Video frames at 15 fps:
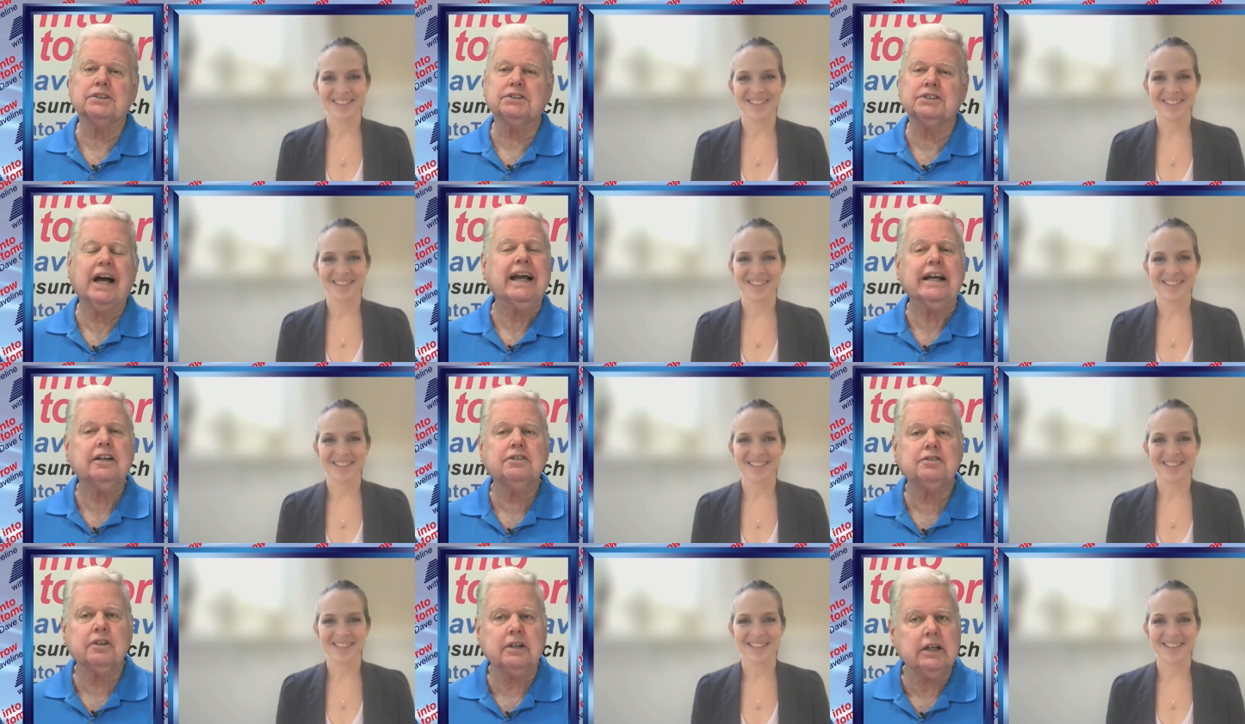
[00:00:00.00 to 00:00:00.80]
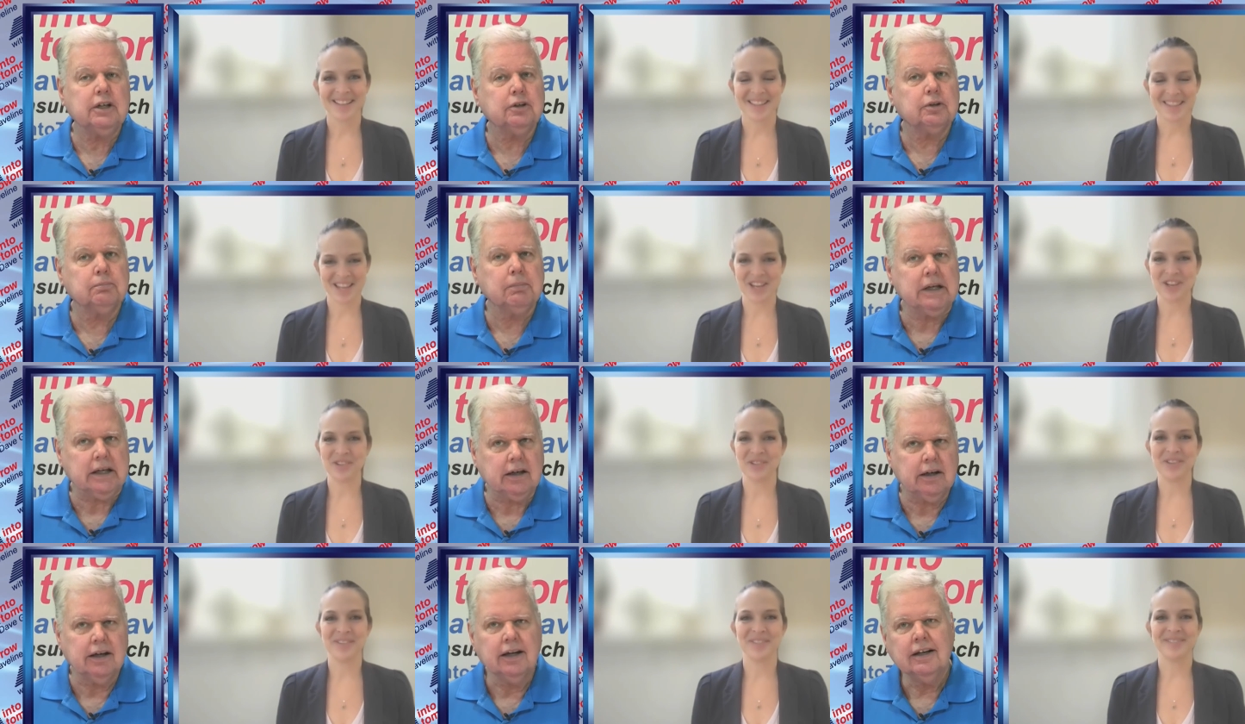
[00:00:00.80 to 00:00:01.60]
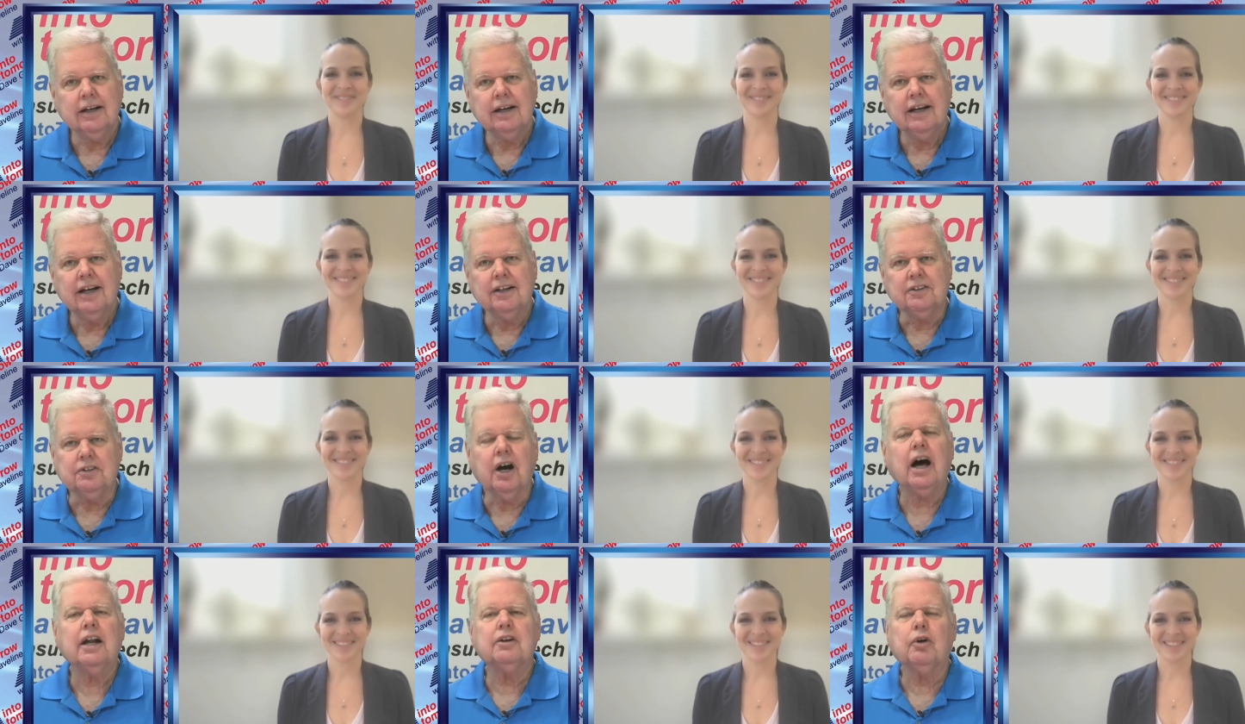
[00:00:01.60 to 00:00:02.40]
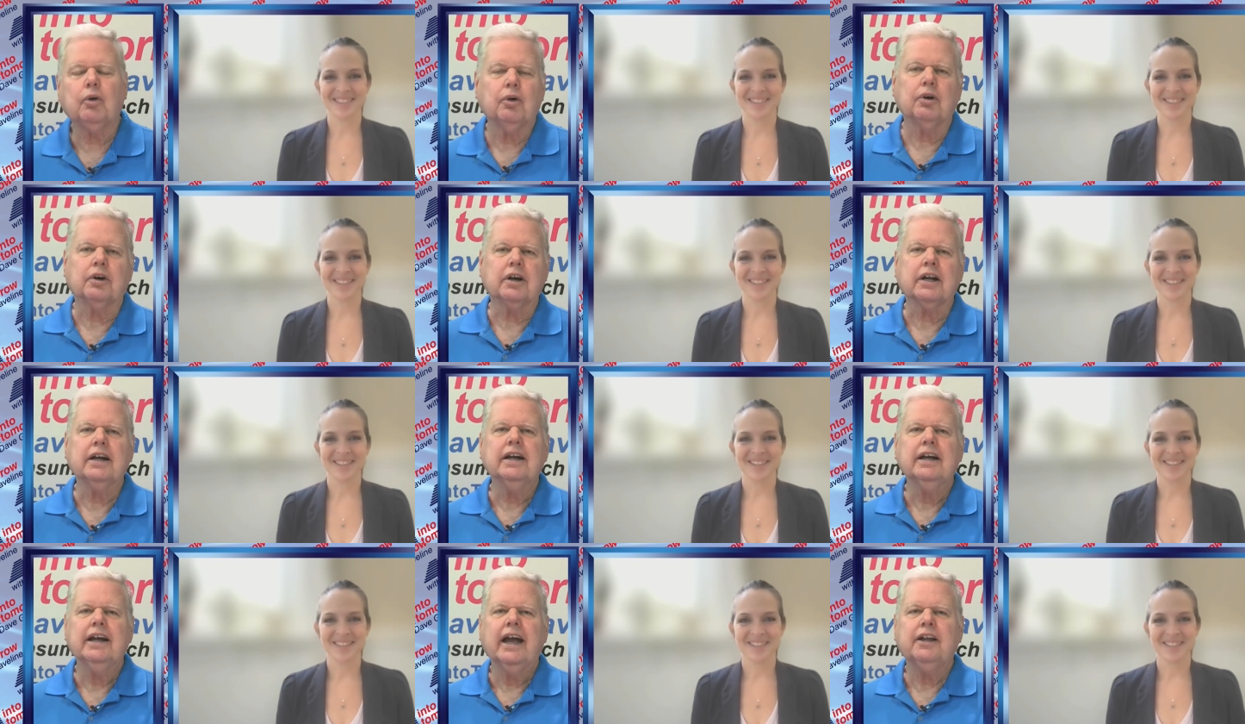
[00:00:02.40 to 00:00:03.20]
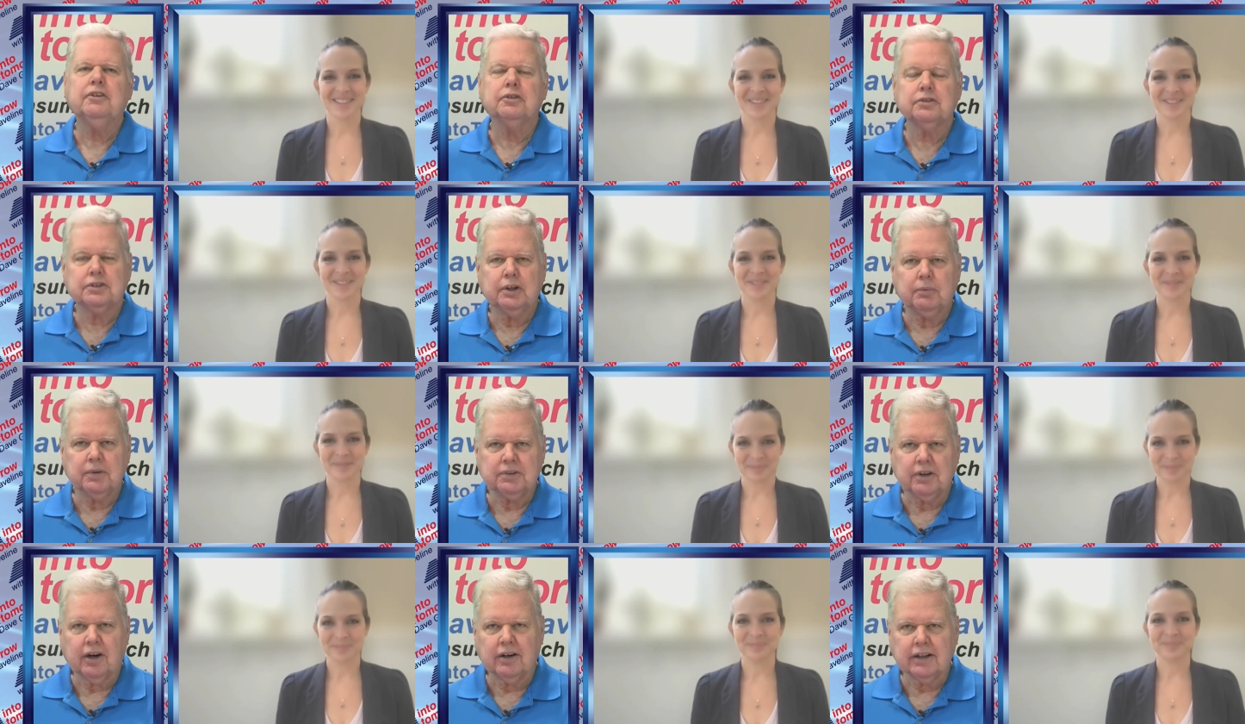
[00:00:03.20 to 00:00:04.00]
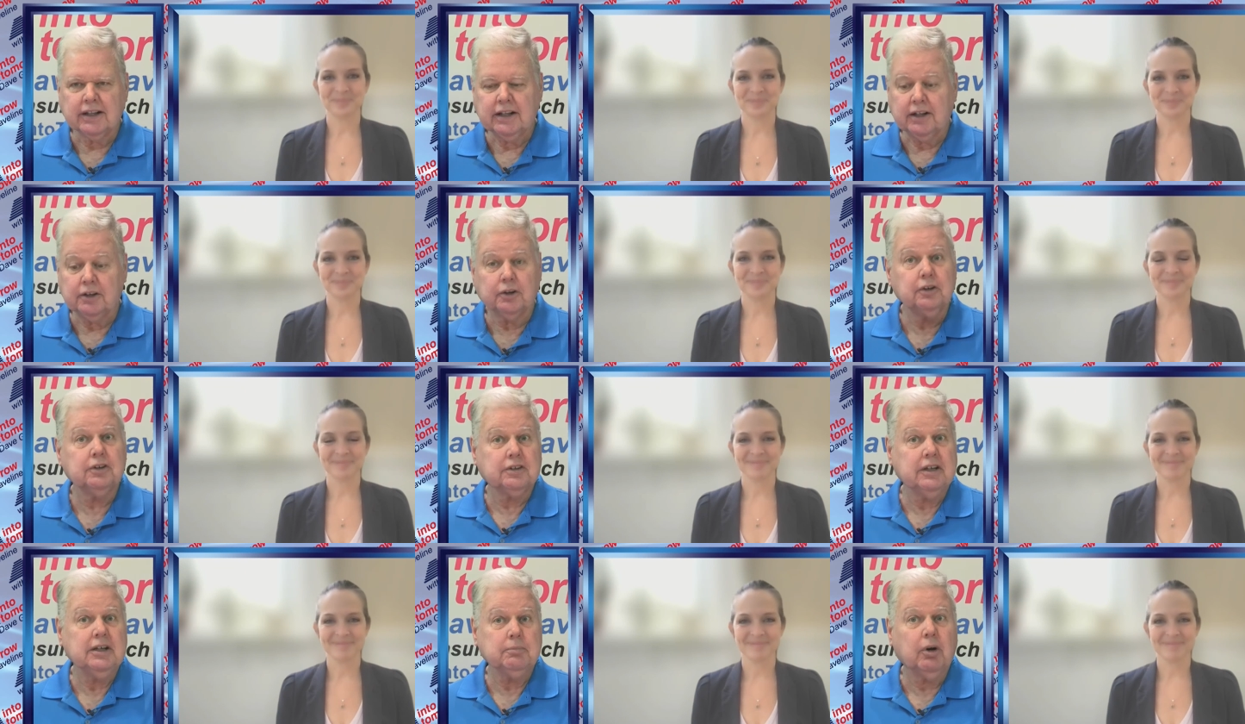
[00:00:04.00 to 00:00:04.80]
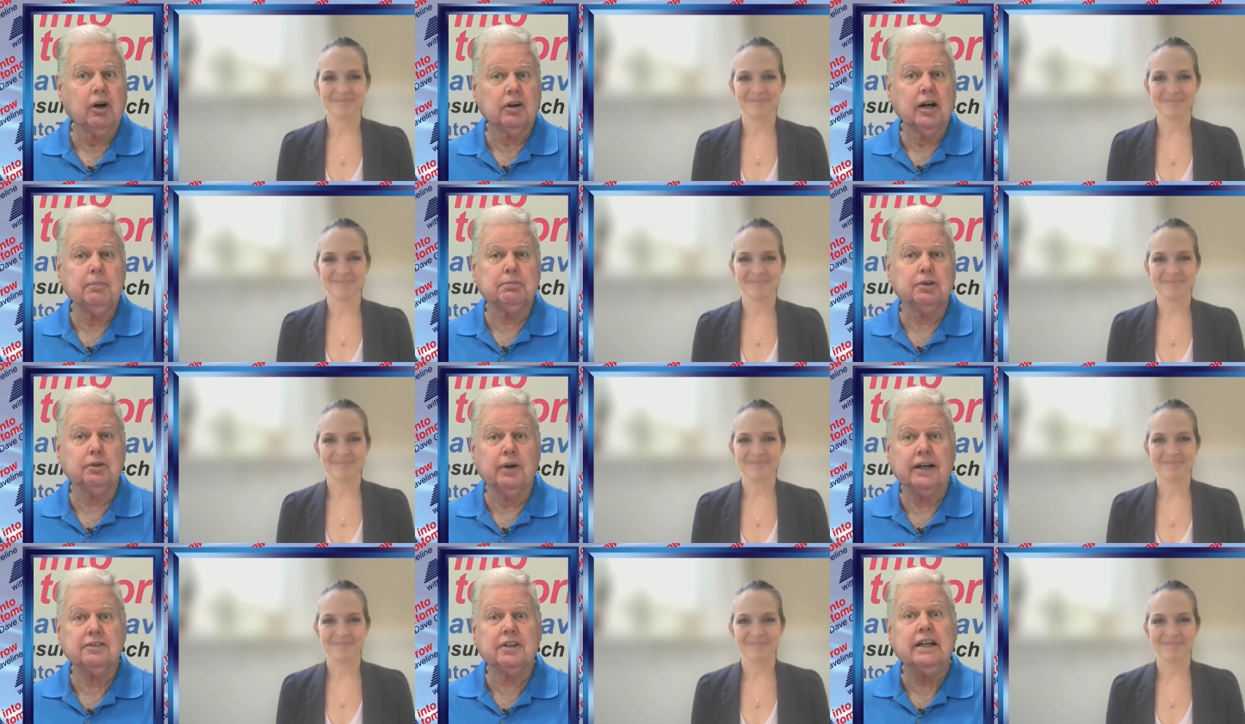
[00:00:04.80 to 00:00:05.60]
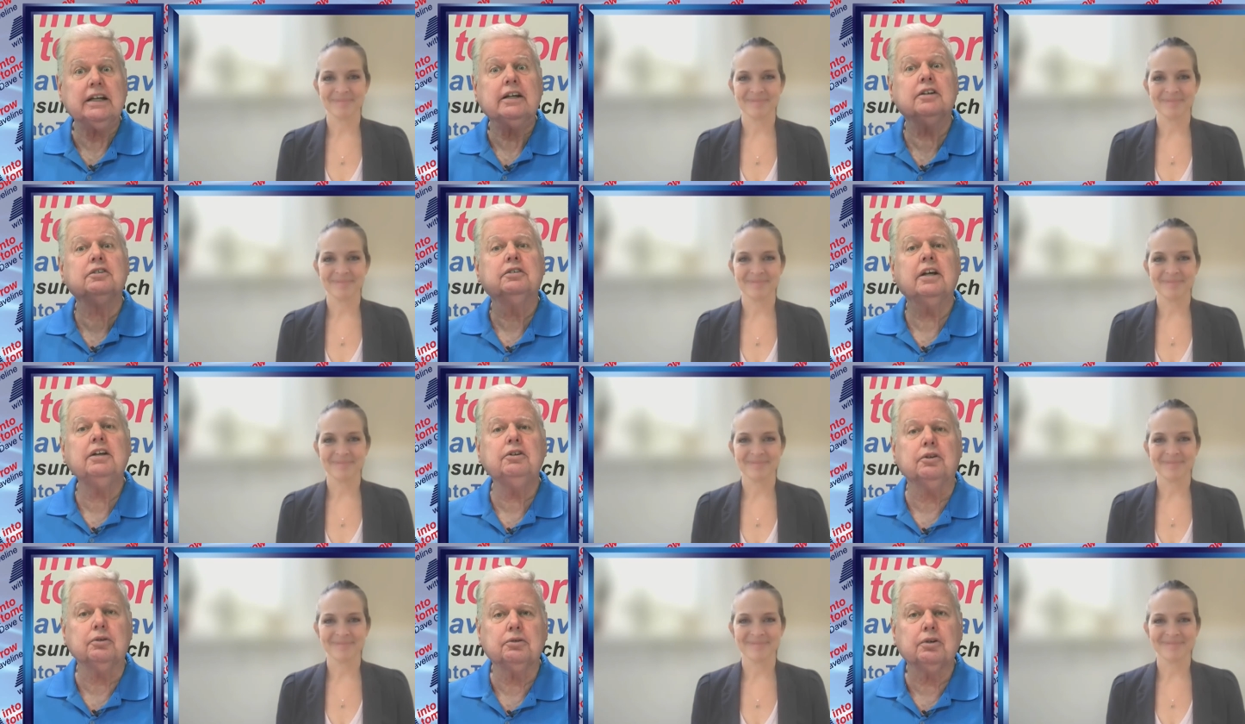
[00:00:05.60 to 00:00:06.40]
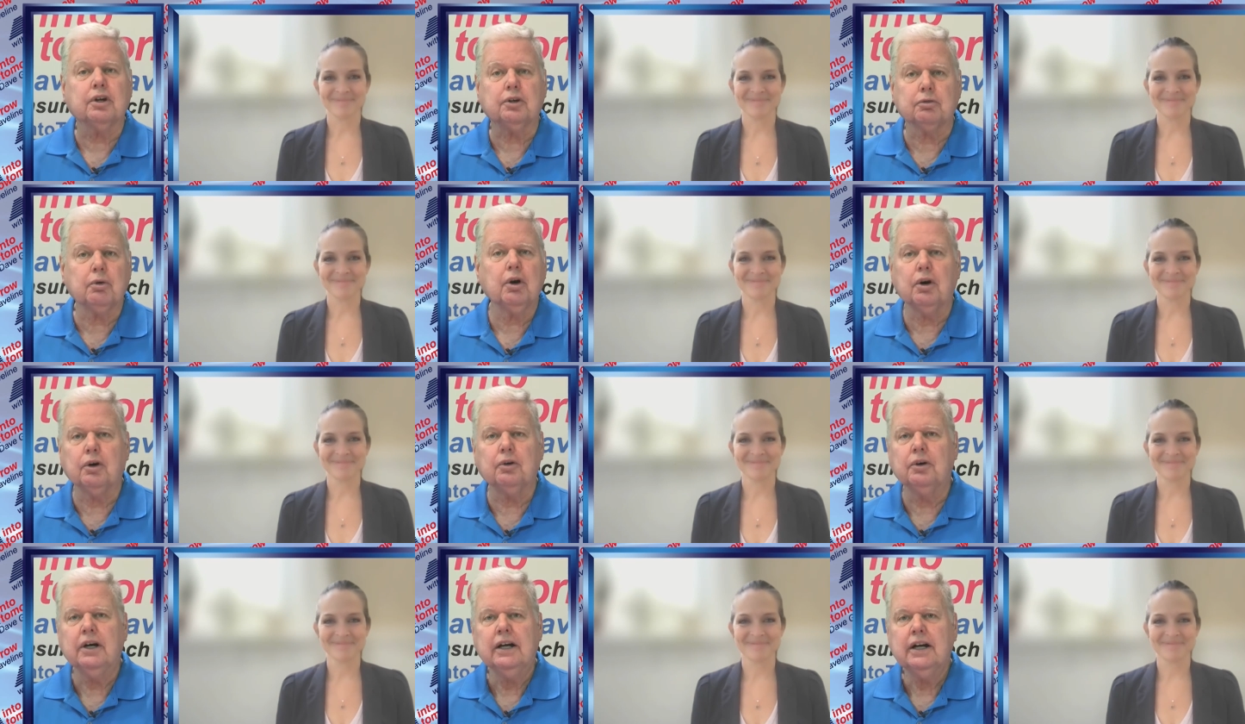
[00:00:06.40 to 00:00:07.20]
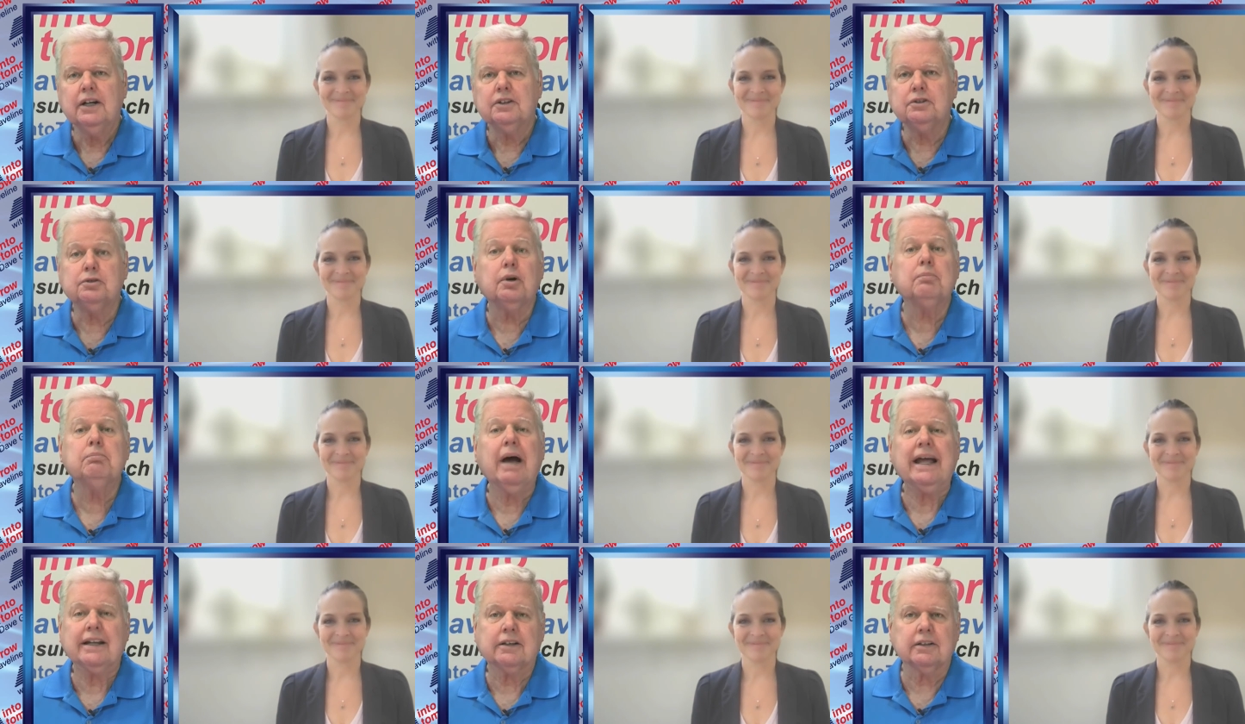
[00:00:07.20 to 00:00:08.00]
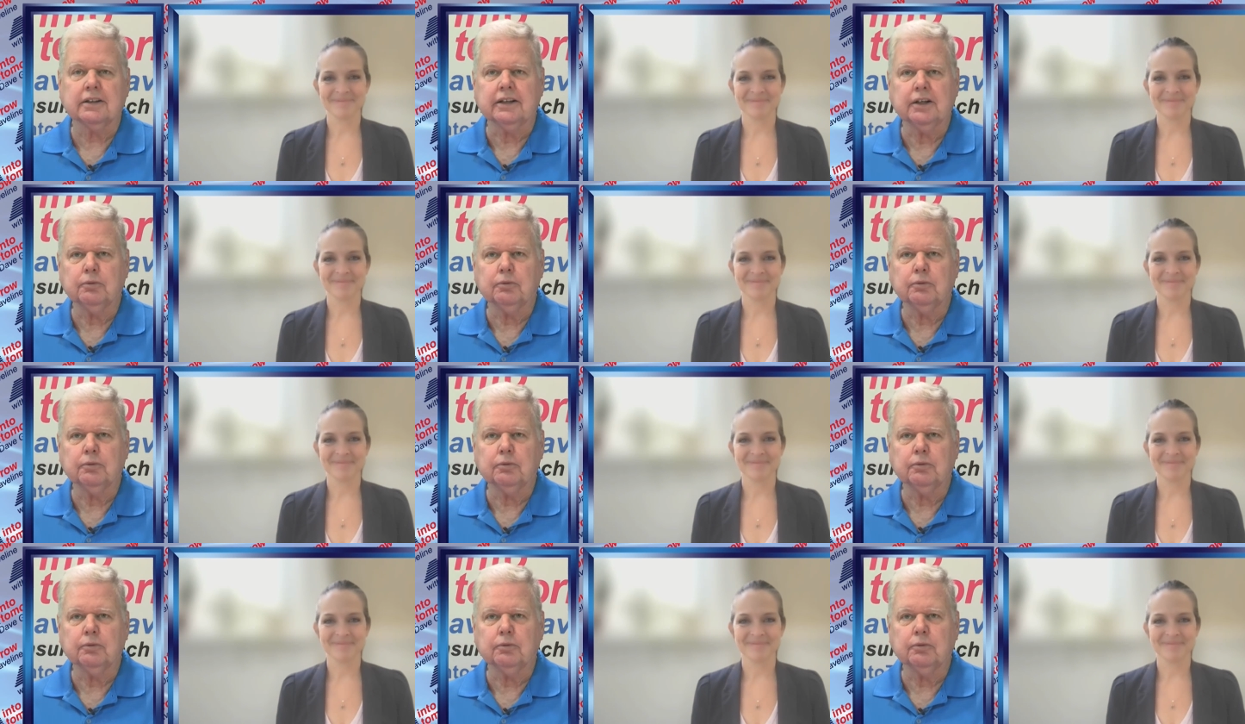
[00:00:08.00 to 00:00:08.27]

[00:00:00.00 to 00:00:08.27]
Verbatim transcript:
Speaker 1: ScienceNearMe.org, and you'll see what Darlene and her team are up to as they continue to grow dramatically.